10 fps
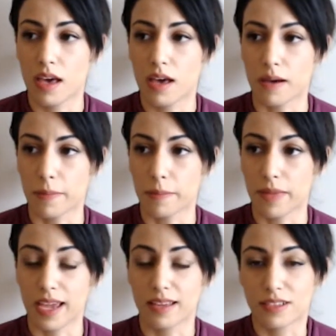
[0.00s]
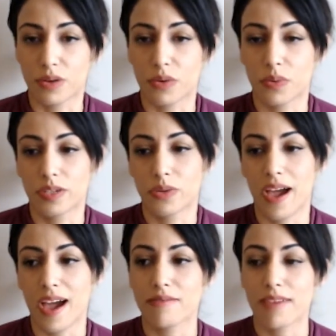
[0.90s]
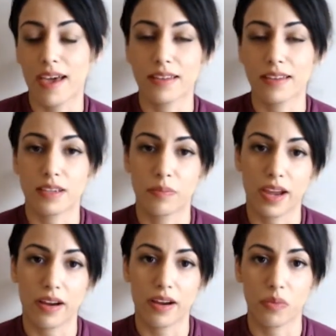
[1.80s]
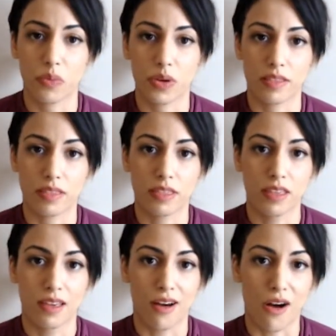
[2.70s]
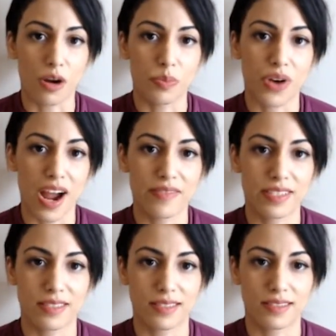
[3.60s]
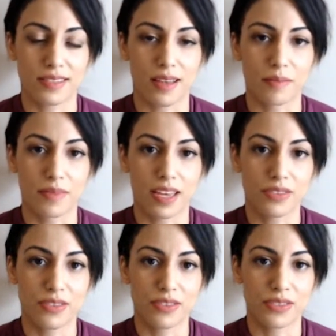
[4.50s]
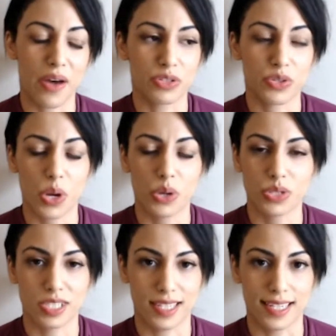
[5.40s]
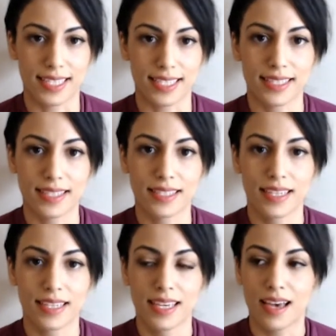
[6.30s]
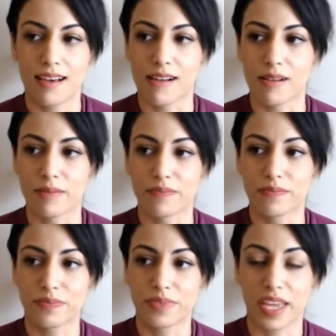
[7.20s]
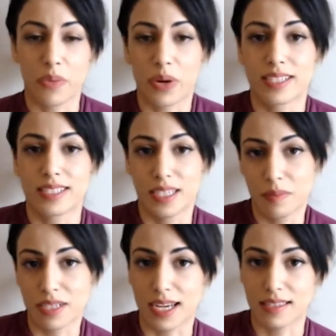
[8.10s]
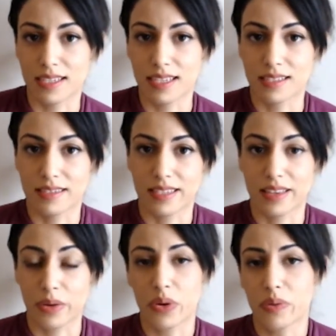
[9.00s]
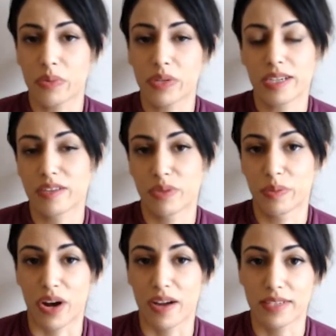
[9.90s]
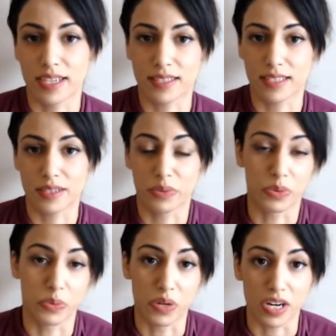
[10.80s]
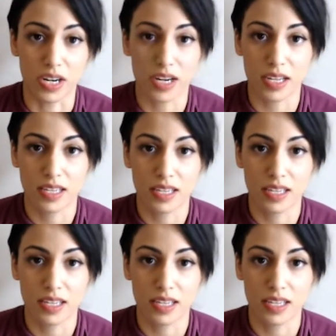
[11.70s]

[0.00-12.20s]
And so when you have that to compare it with our private system, and you see how atrocious it is, they want to demonize it and say like, well, but if we privatize it, it will work.